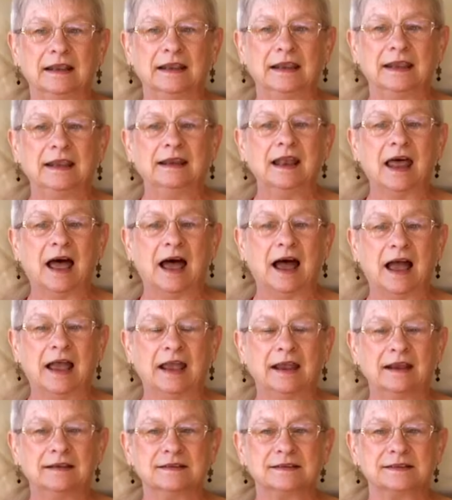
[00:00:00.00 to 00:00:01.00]

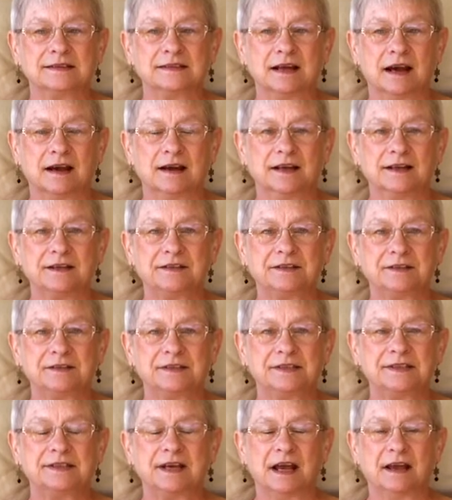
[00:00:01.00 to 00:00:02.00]
Eli started to
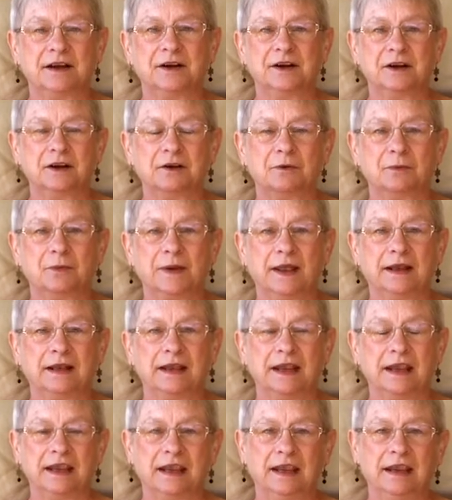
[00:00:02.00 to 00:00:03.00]
stutter when
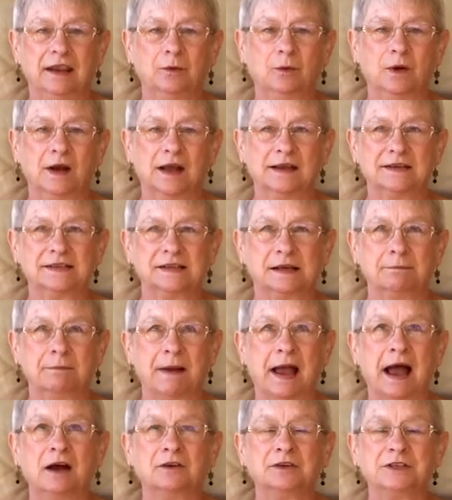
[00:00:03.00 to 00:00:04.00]
he was
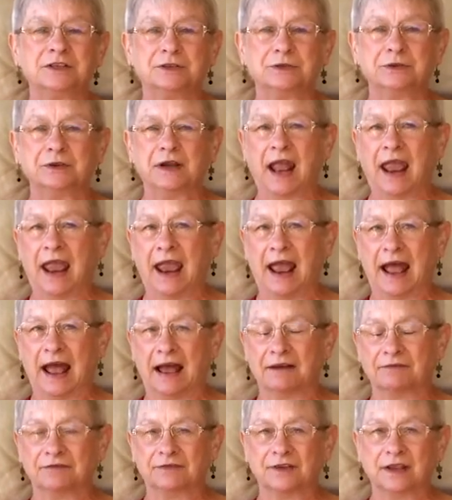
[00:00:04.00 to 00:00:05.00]
about
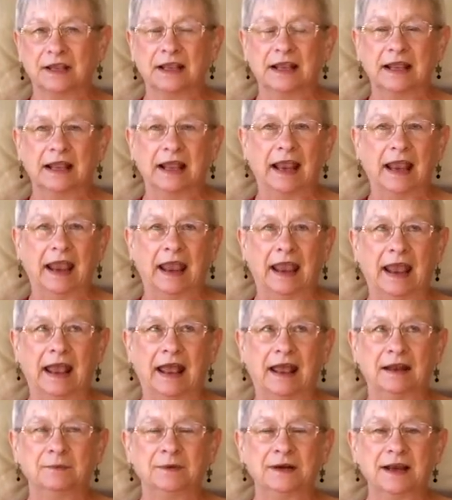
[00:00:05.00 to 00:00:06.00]
2.5.
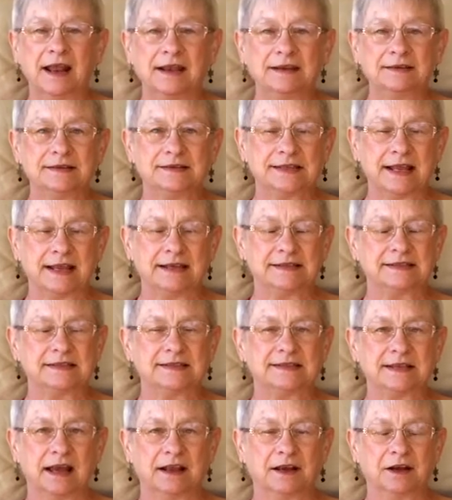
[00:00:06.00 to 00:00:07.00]
And when I say
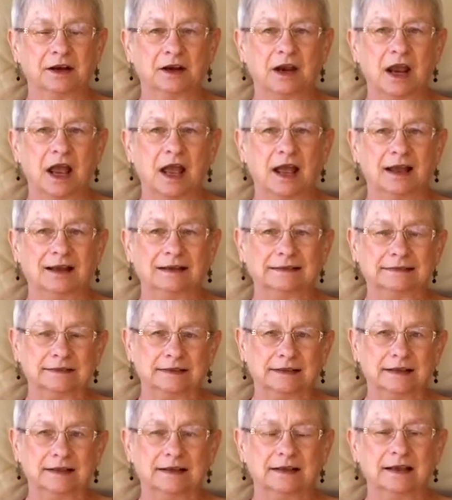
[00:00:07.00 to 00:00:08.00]
stutter,
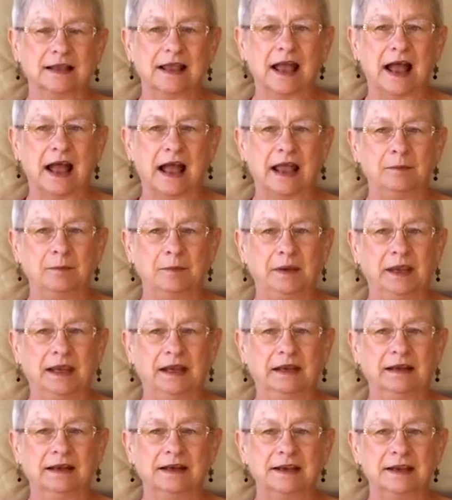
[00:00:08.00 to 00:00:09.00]
I
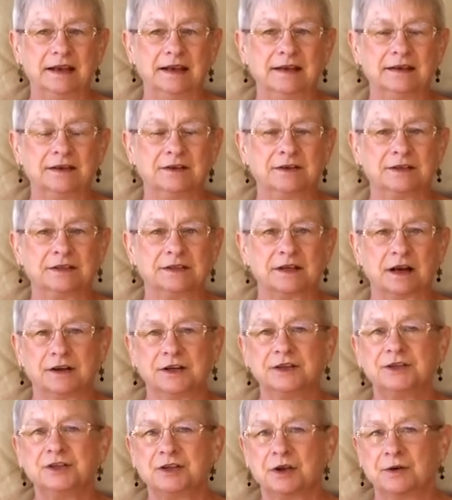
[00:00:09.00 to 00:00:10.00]
mean he
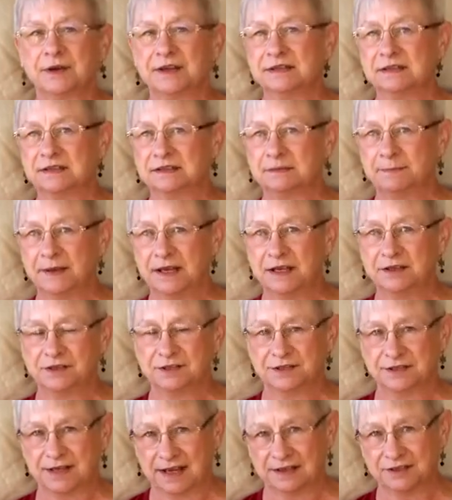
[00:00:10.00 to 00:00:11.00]
started showing
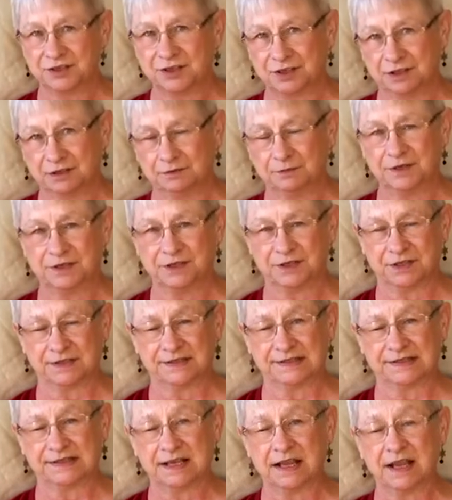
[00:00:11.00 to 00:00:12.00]
speech tension, which
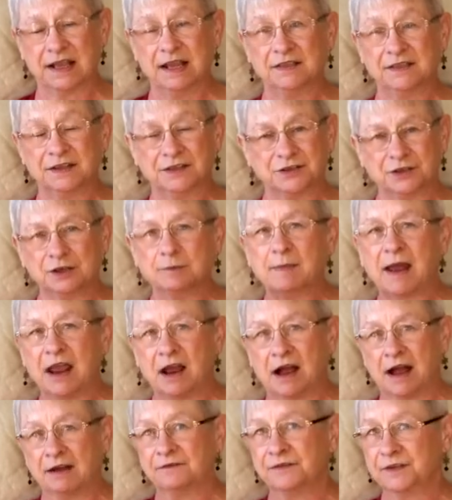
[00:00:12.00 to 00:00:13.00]
is the term I
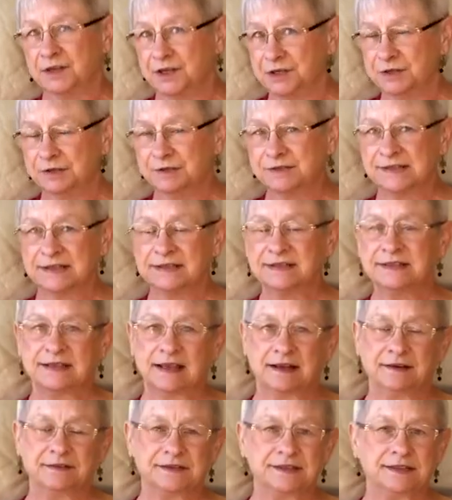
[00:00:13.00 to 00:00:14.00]
often use
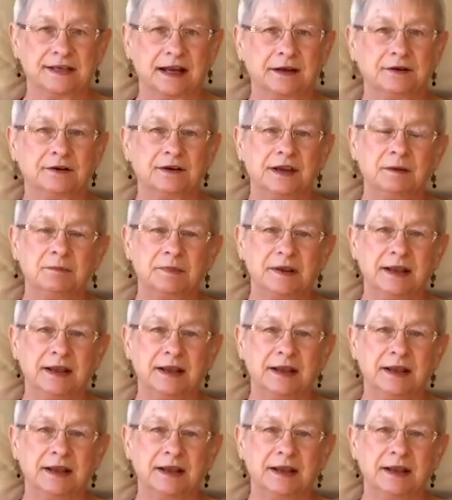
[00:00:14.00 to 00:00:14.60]
instead of stuttering,